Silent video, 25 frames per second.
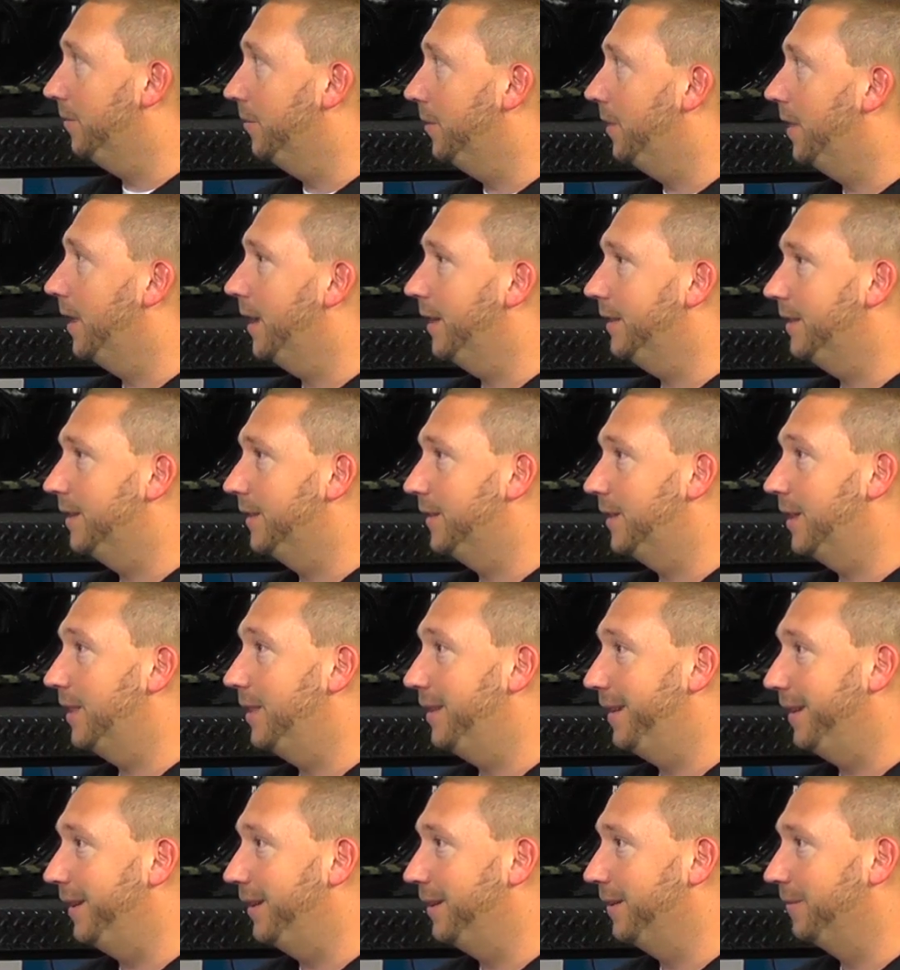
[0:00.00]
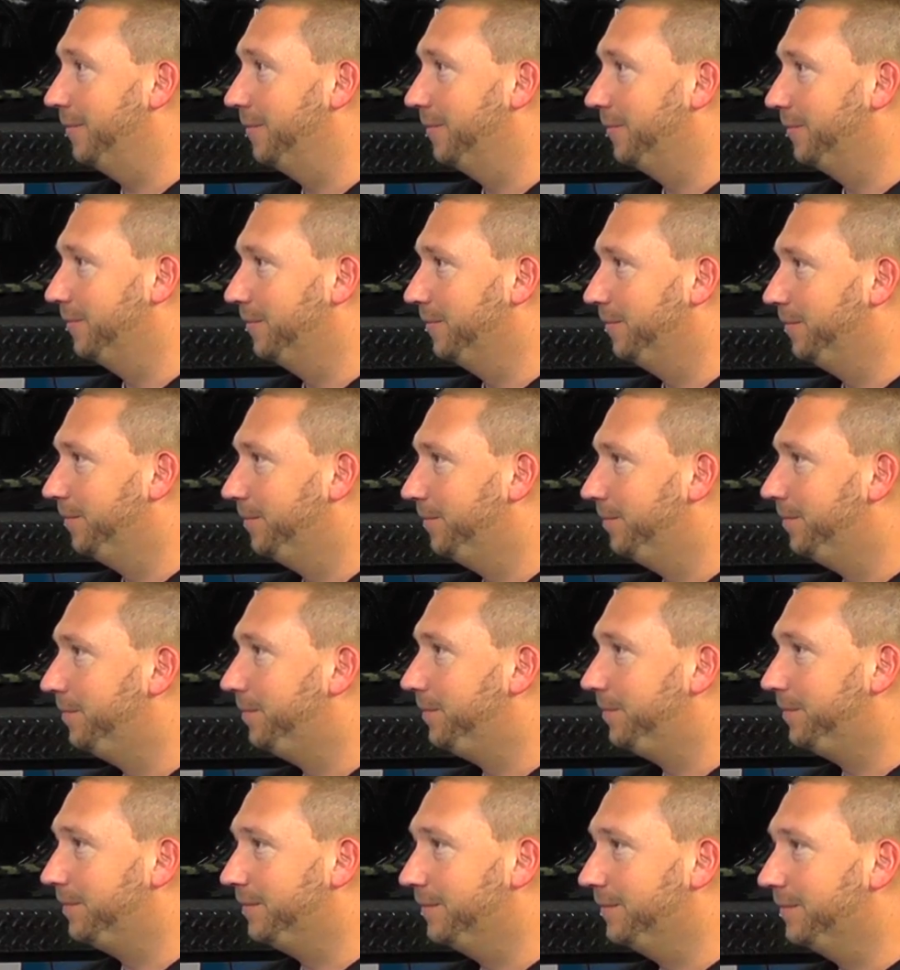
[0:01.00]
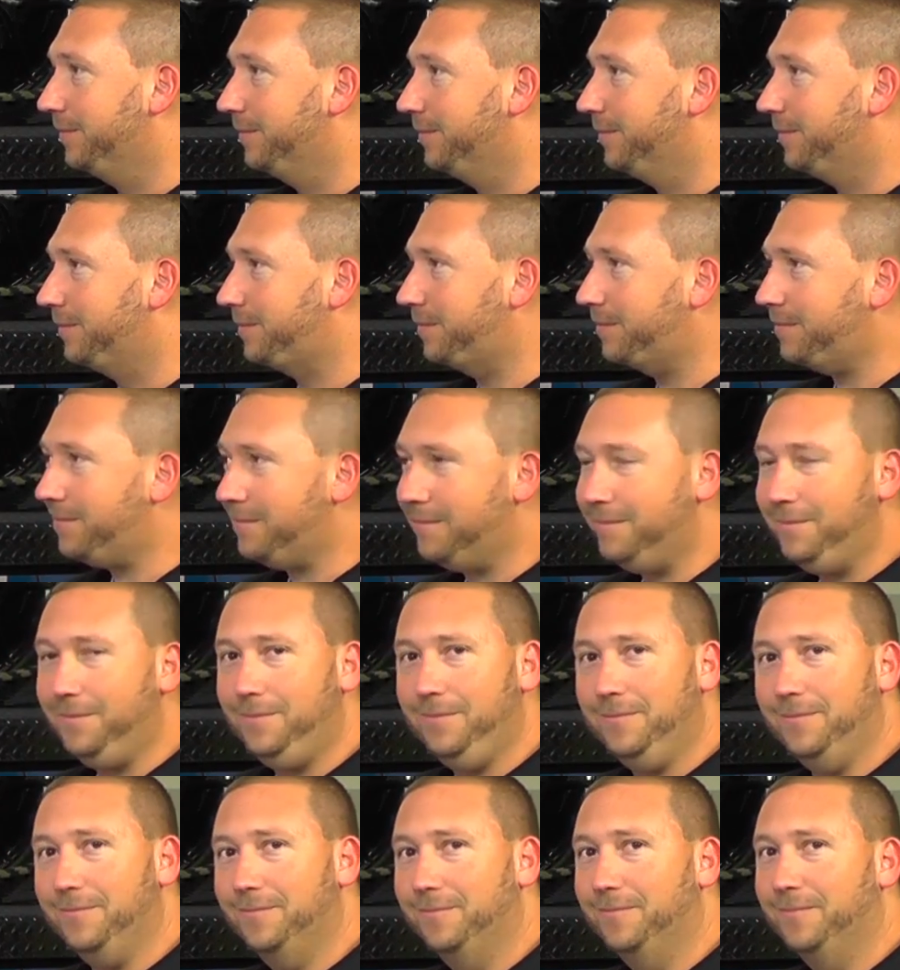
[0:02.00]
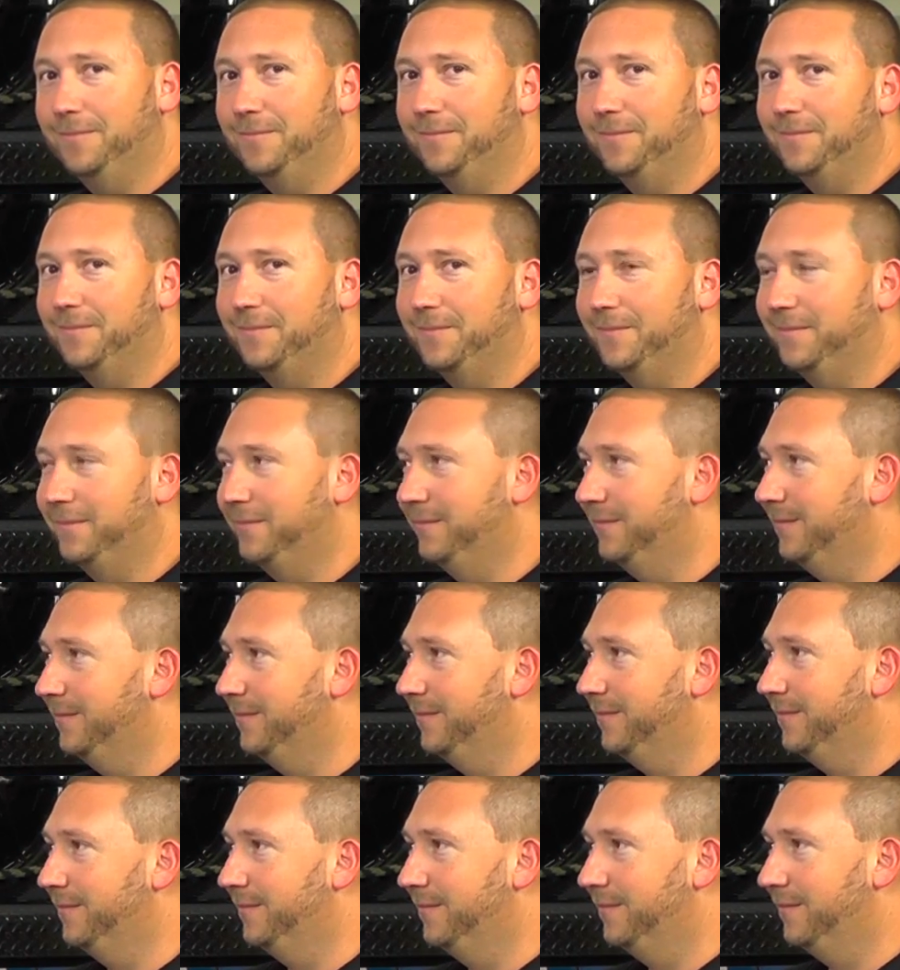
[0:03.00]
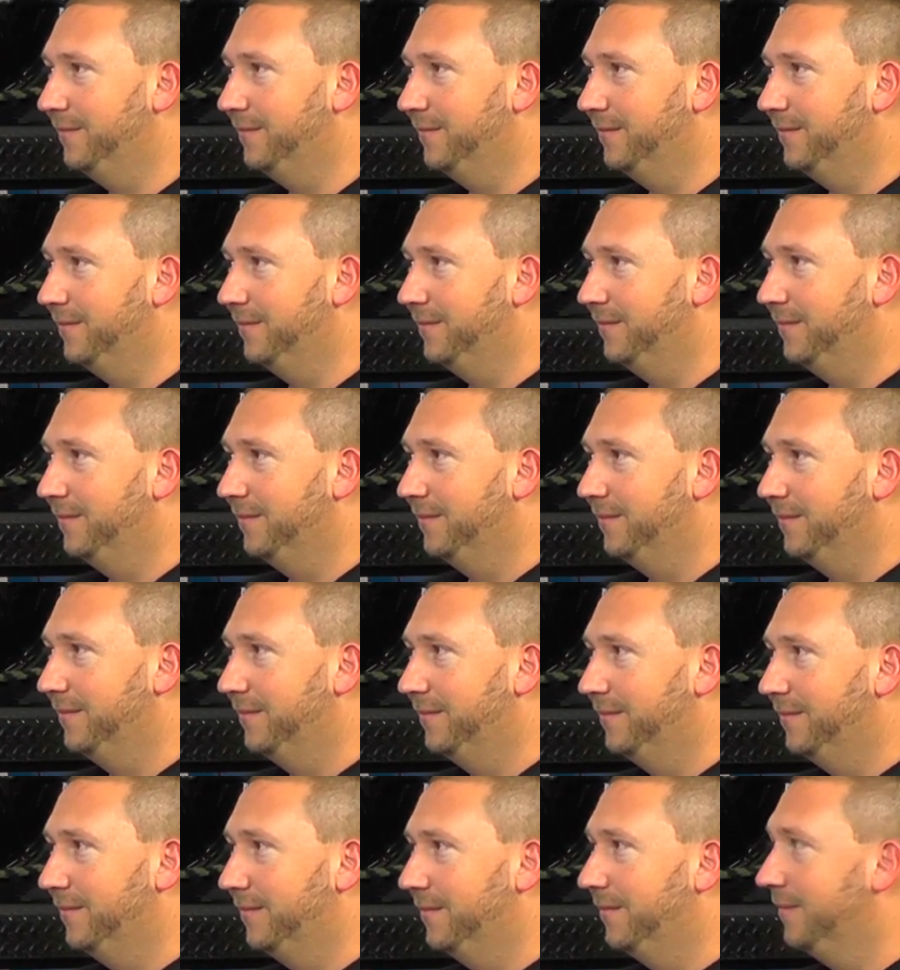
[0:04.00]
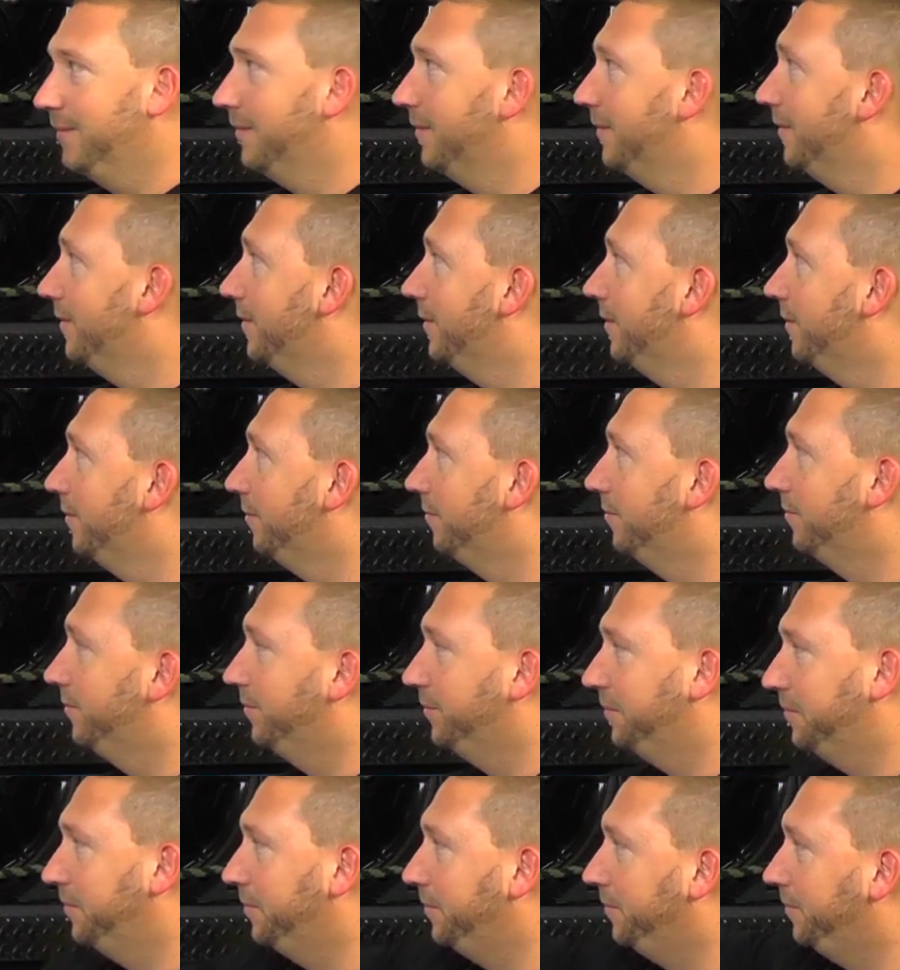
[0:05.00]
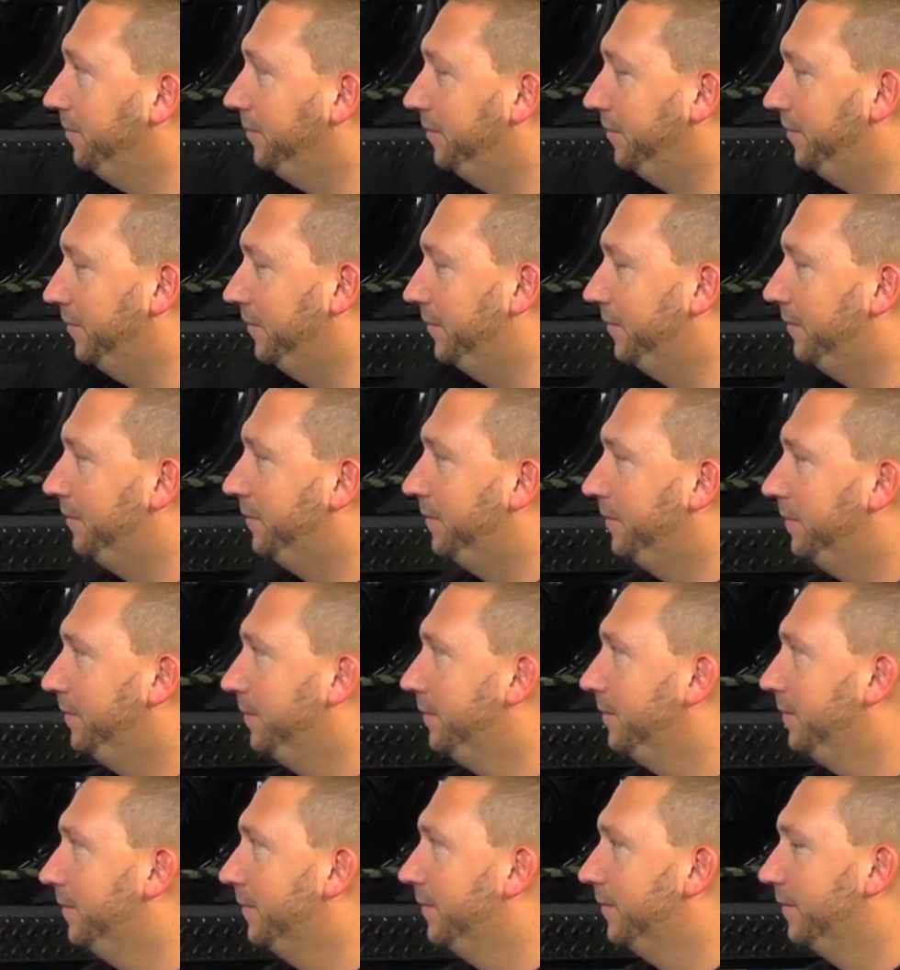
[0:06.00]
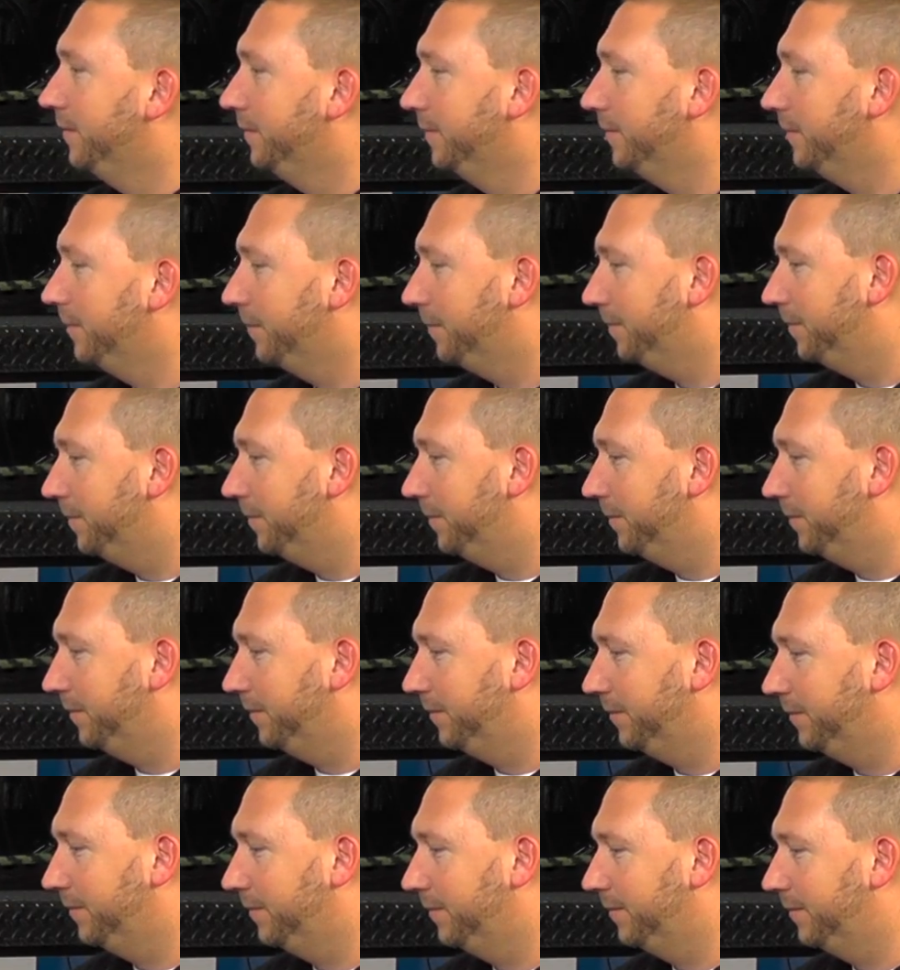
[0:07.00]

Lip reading: (silent)